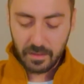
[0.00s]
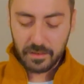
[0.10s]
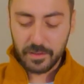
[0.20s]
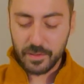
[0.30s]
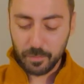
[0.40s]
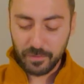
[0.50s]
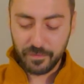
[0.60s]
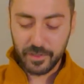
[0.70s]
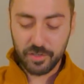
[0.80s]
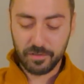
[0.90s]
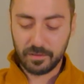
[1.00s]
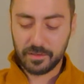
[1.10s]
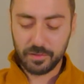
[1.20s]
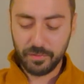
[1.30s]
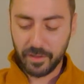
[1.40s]
The superficial,
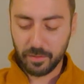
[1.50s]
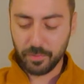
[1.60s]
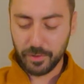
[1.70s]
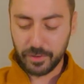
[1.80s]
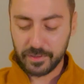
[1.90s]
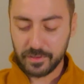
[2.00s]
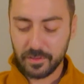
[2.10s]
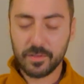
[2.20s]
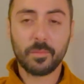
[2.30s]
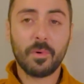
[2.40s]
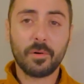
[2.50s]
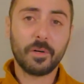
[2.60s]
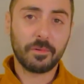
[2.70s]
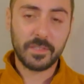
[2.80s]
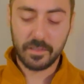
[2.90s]
soothing words,
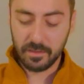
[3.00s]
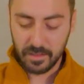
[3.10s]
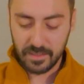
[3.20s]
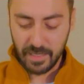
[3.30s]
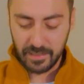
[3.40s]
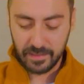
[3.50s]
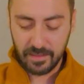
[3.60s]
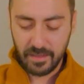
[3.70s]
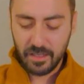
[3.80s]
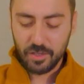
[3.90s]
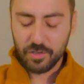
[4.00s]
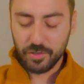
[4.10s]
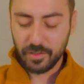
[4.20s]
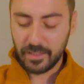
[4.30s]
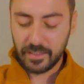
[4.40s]
tomorrow is another day,
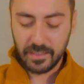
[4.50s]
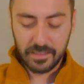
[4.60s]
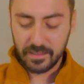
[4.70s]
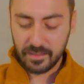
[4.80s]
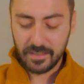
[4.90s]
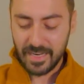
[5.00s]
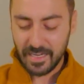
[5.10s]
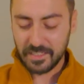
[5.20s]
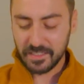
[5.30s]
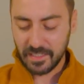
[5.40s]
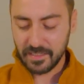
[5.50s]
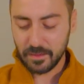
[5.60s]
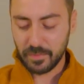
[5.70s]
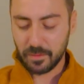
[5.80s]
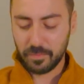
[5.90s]
surely is a nice
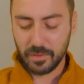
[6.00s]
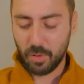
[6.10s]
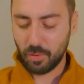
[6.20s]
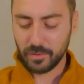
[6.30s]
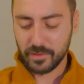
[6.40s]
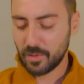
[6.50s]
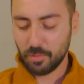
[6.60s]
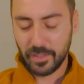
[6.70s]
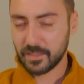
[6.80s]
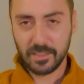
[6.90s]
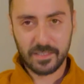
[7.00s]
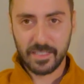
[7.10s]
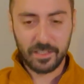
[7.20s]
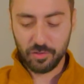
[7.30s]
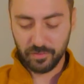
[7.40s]
sentiment but holds no
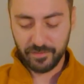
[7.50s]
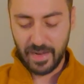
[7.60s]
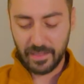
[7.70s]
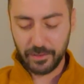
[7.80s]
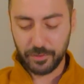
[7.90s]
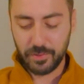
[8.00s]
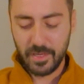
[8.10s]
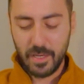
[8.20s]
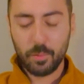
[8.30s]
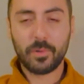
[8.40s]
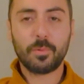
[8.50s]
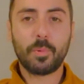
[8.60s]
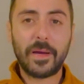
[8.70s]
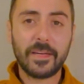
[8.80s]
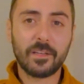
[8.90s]
existential value when
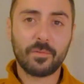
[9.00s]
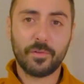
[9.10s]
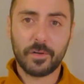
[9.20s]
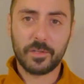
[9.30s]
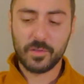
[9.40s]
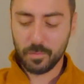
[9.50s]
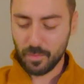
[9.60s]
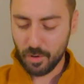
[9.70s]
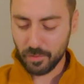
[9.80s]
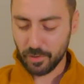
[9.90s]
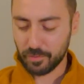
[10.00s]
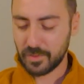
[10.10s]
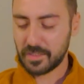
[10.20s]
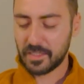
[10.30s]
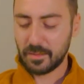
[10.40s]
waiting for a tomorrow
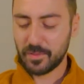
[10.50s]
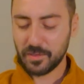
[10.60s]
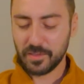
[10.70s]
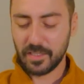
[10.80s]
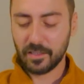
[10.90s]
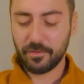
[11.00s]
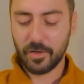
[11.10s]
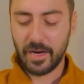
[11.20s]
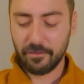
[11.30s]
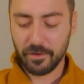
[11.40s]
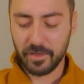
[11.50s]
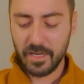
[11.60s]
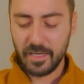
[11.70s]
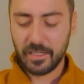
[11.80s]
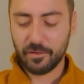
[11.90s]
seems to take forever
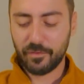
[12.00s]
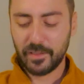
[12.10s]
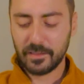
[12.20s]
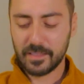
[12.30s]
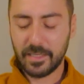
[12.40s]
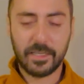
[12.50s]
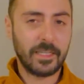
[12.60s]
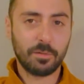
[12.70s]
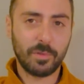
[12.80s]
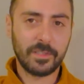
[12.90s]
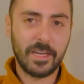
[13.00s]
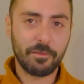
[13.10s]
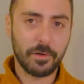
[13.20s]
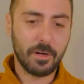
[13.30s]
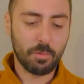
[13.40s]
and feels like it will
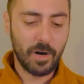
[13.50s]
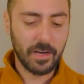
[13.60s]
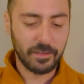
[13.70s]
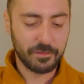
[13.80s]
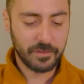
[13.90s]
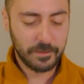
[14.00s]
never arrive.